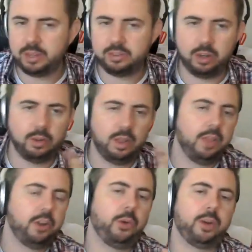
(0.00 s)
So
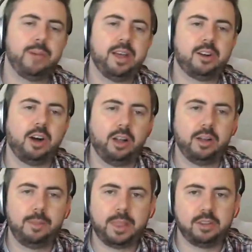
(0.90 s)
quick, Matt, call it,
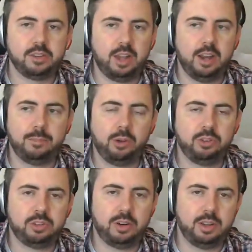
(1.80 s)
because they're getting
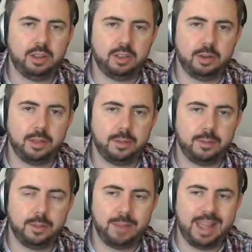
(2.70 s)
posts.
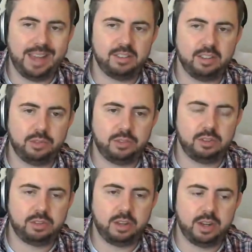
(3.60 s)
The ban is lifted
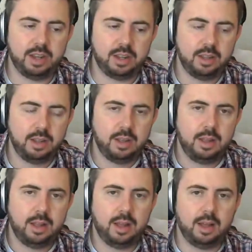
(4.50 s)
Sunday.
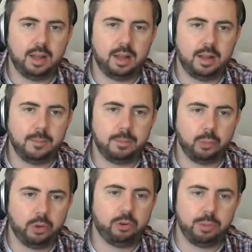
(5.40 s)
Okay.
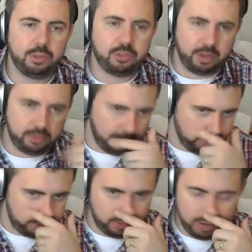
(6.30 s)
Wonder Woman's Rotten
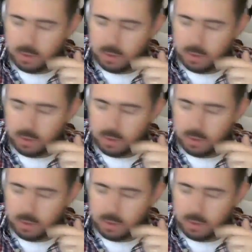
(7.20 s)
Tomatoes score.